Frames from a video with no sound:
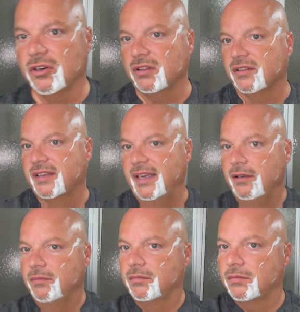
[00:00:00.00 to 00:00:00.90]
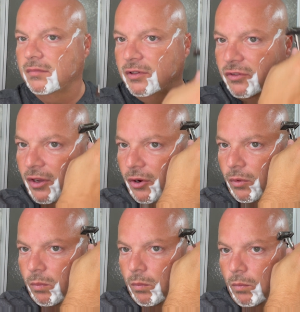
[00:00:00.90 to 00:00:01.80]
on the skin. And
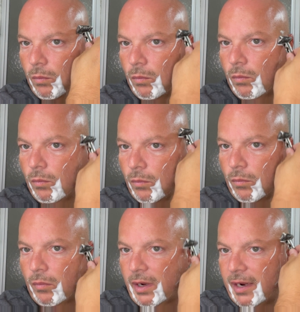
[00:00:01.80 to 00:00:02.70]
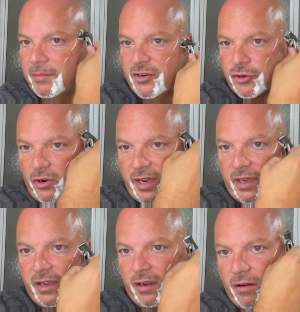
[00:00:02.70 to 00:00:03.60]
so I'm enjoying
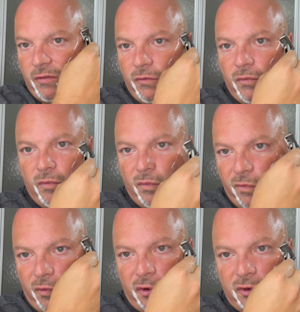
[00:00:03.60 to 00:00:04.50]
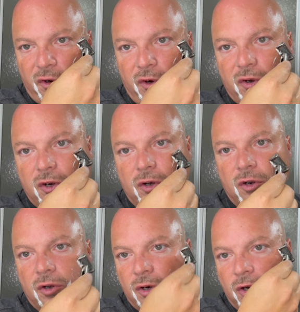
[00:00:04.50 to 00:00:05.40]
it for certain
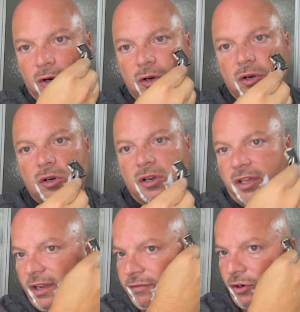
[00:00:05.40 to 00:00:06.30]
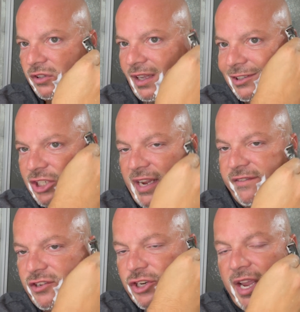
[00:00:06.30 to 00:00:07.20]
today. First Line
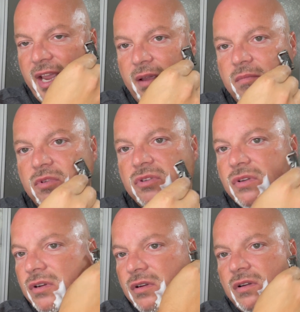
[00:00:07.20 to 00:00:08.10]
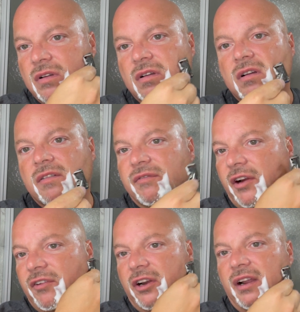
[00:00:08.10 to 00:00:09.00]
Shave James. Very,
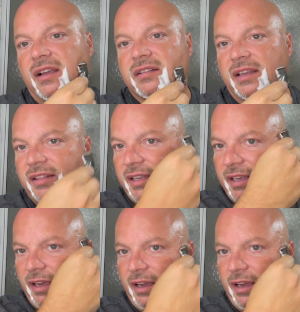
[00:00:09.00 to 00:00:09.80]
very nice. And the